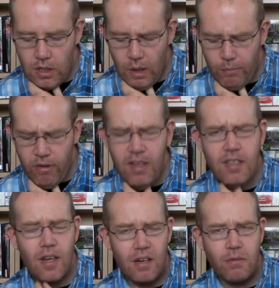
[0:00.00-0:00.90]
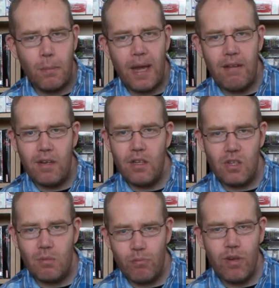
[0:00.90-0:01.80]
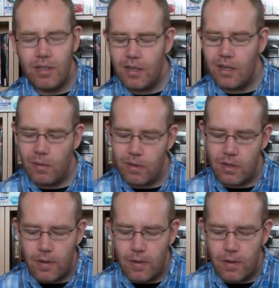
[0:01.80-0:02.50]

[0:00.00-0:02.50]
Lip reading: I'm pretty certain it was £1 each. I'm pretty certain it was.